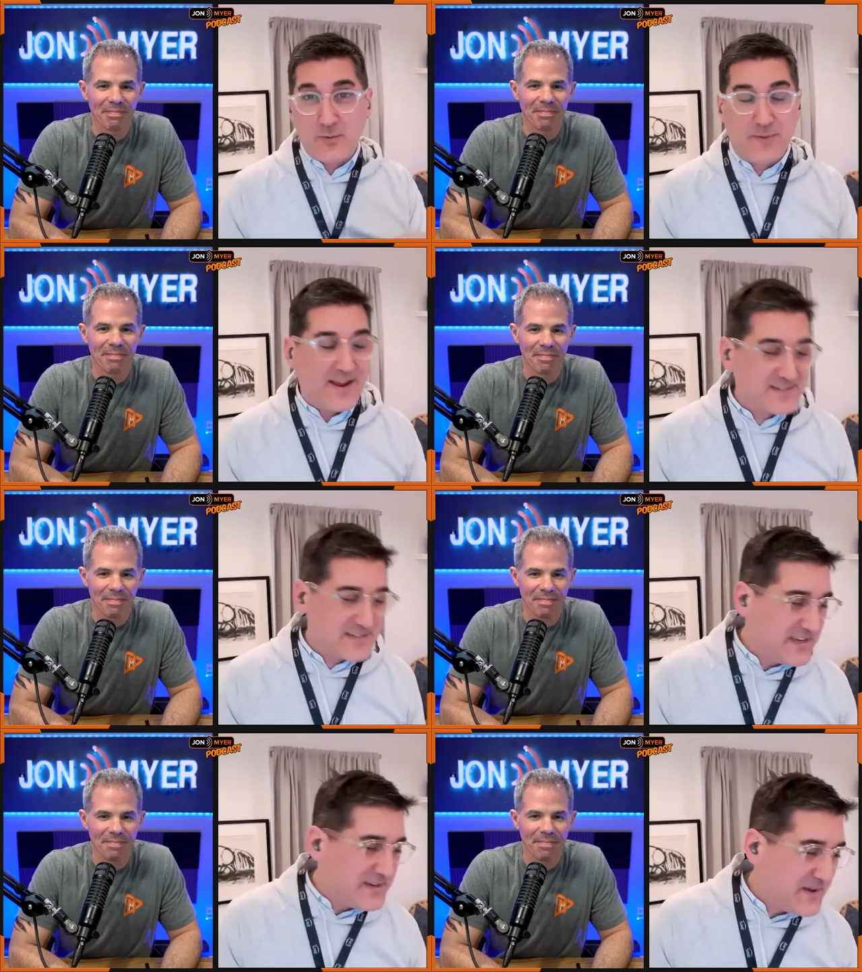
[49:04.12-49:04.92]
Speaker 1: tote
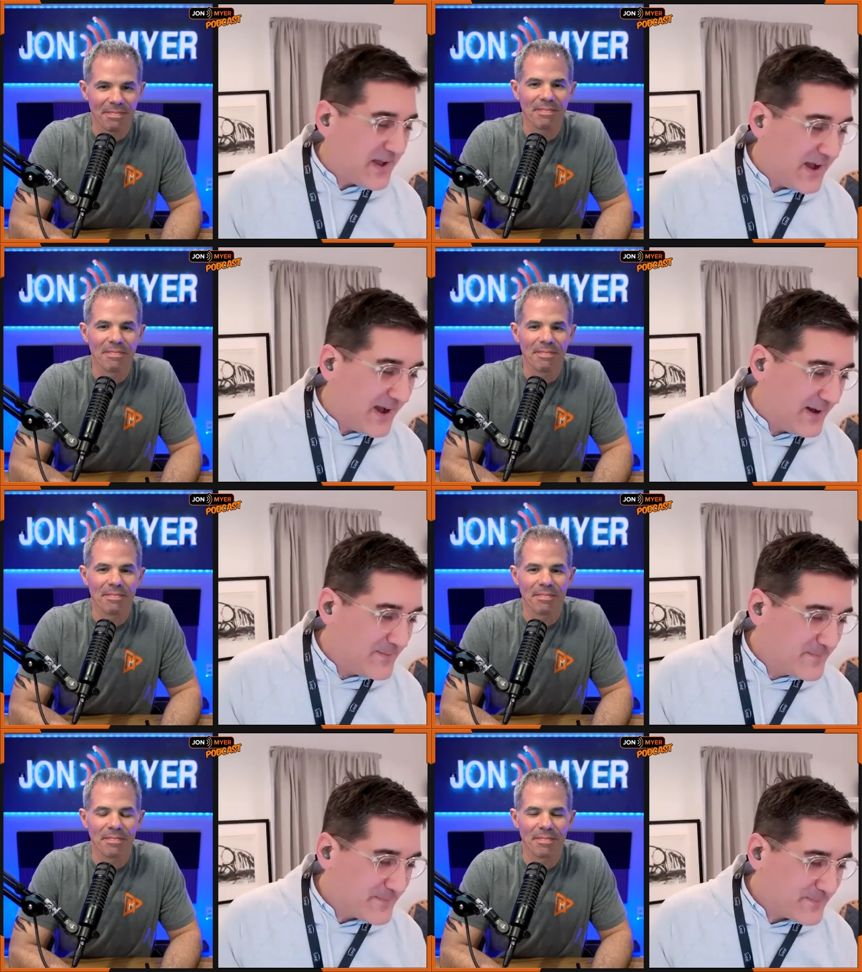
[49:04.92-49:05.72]
bags.
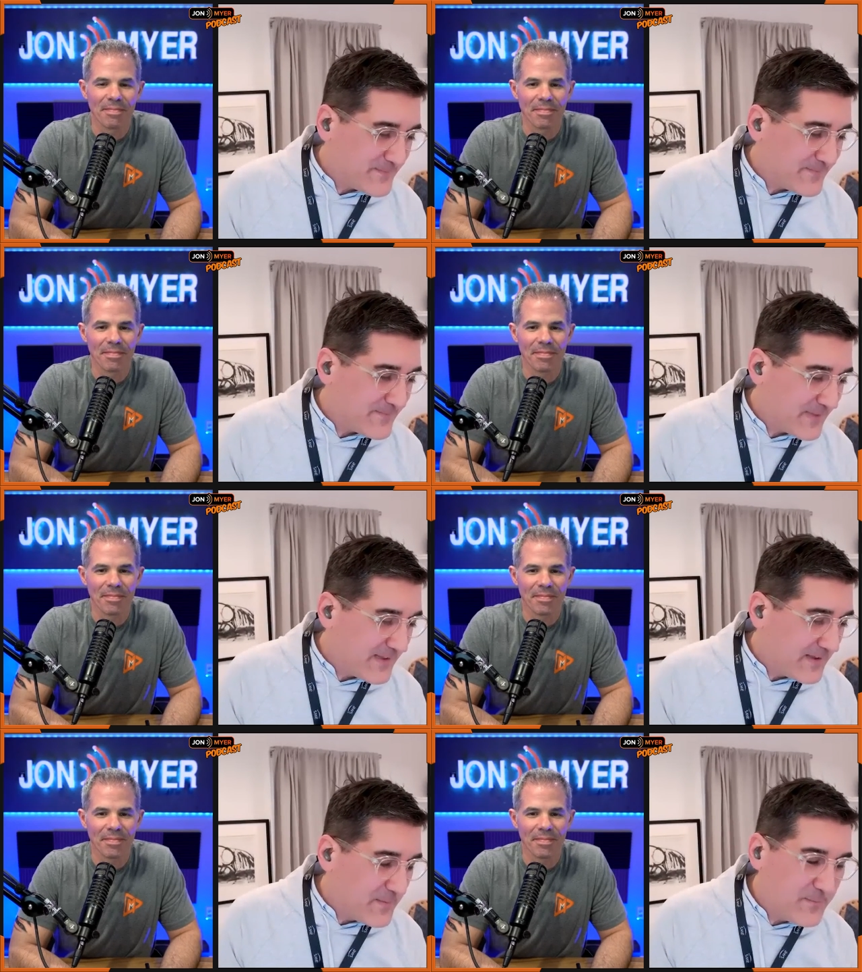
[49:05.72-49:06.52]
Um,
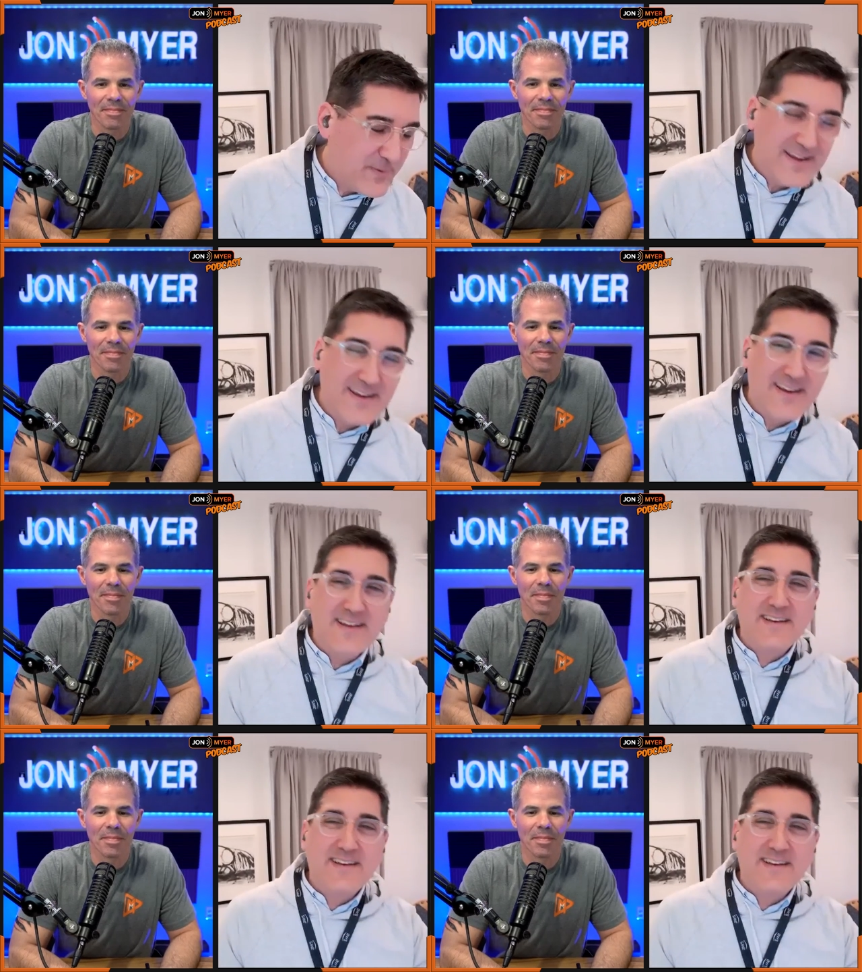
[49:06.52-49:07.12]
but